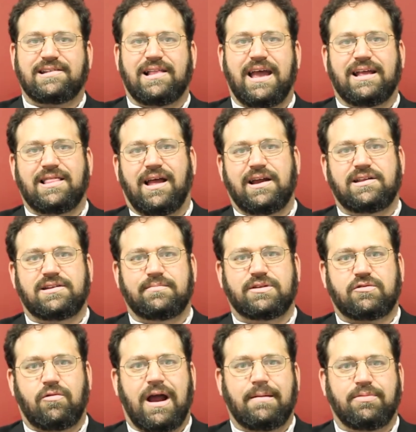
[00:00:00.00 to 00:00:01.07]
landline
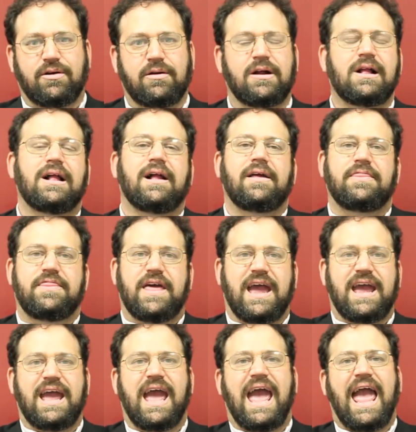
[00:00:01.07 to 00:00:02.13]
subscriber,
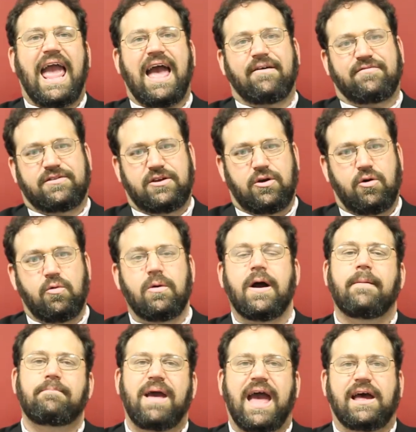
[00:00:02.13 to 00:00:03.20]
they have to
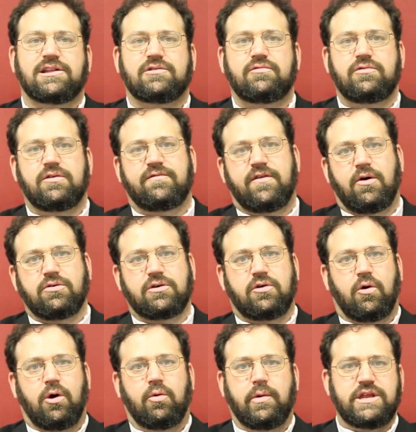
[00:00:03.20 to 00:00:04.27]
pass through the phone
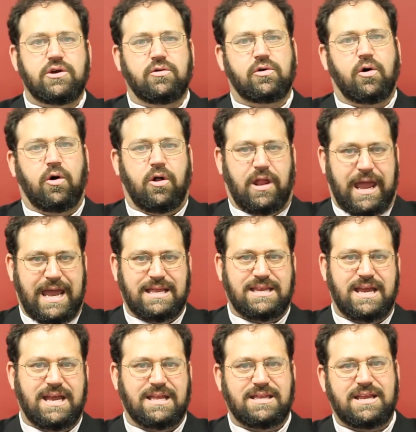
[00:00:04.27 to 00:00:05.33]
call when you call
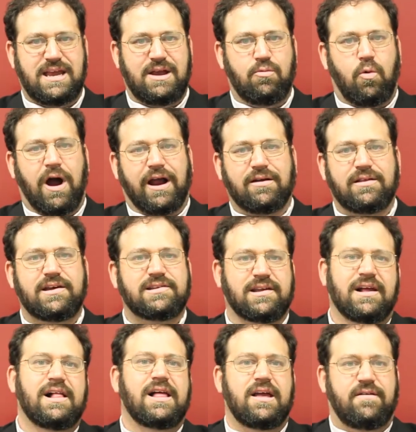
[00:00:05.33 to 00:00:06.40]
AT&T
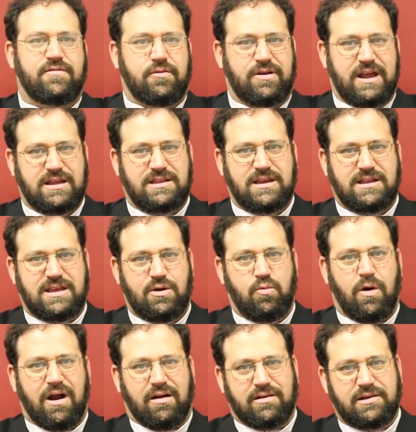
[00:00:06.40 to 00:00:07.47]
wireless. If you're an AT&T
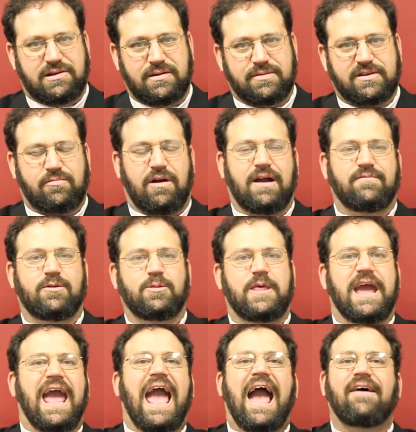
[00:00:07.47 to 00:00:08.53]
wireless subscriber,
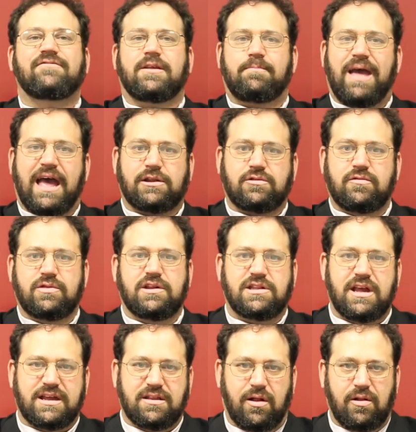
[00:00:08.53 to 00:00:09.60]
they have to pass through the
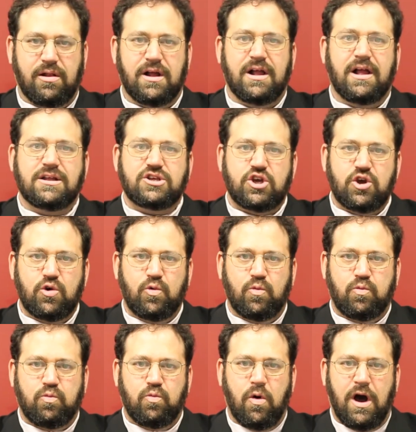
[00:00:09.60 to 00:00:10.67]
signal to
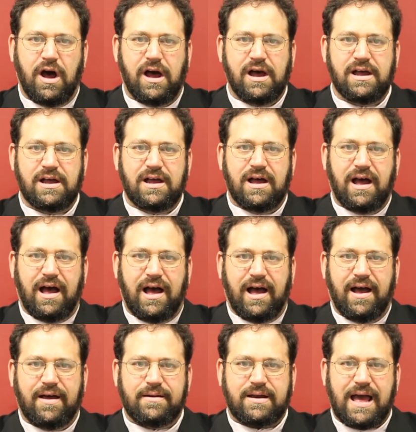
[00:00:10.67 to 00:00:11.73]
uh,
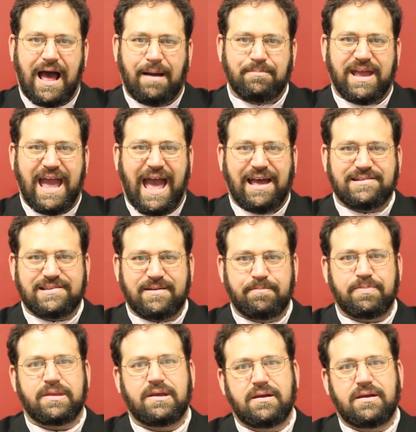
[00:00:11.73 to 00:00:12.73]
uh, Comcast